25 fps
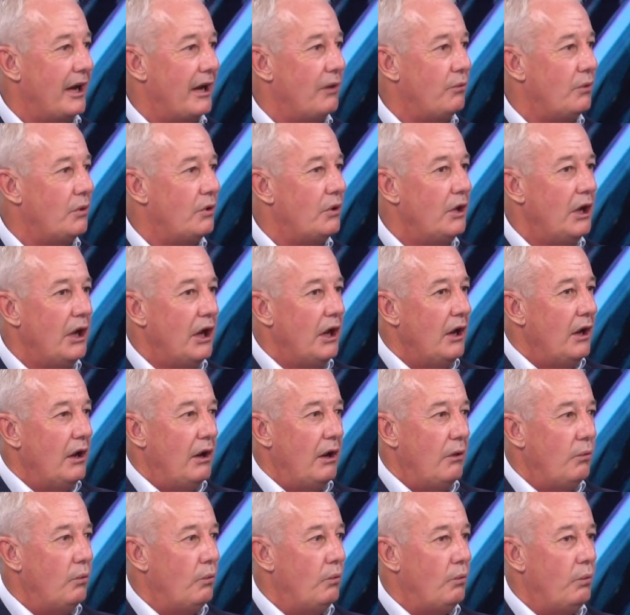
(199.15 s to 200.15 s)
Well,
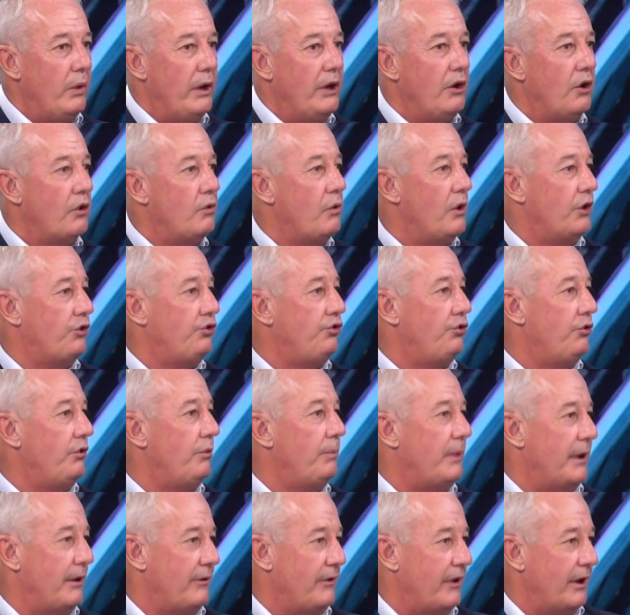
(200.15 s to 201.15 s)
we're not quite sure
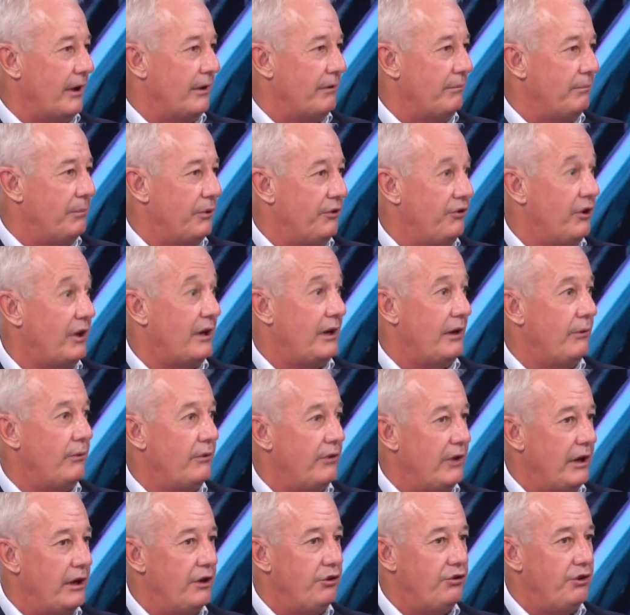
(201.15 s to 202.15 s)
about that, particularly with
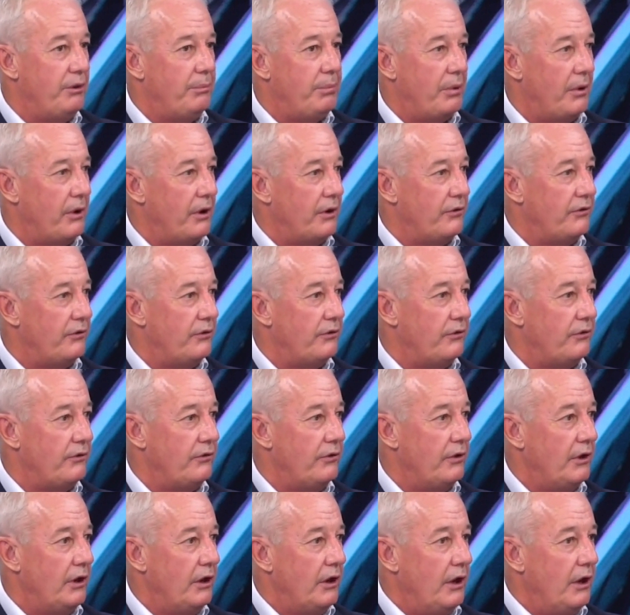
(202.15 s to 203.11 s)
energy prices.